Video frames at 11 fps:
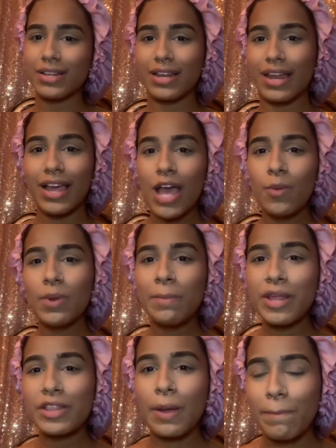Like, we be
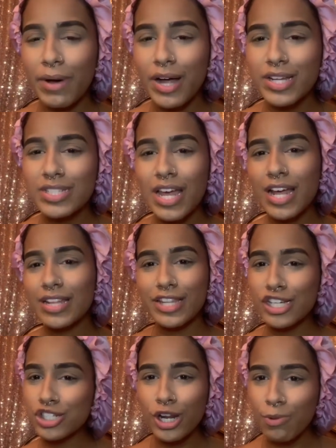in the bus. They
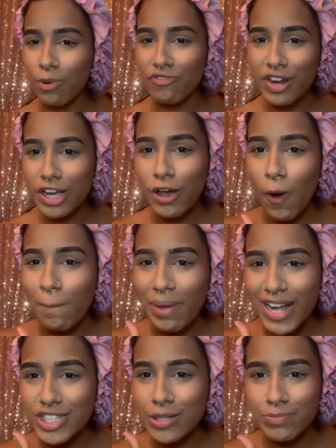show you will really go
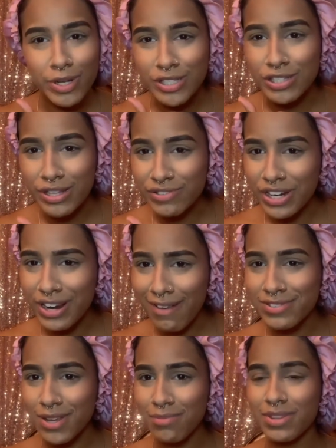back to the bus to see if she left
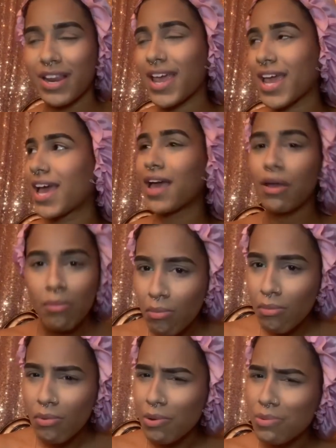something. Like,
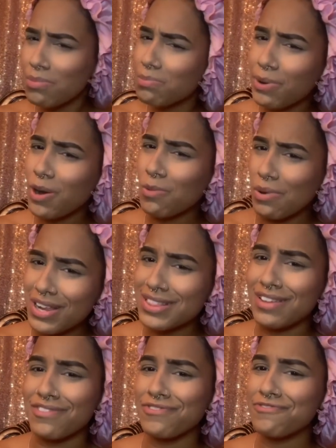bro, what
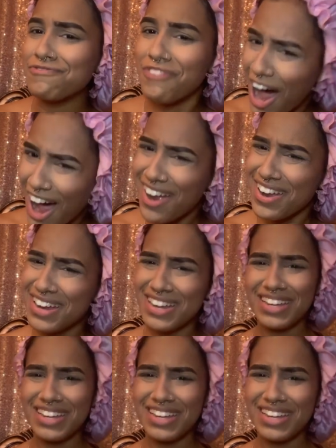the fuck?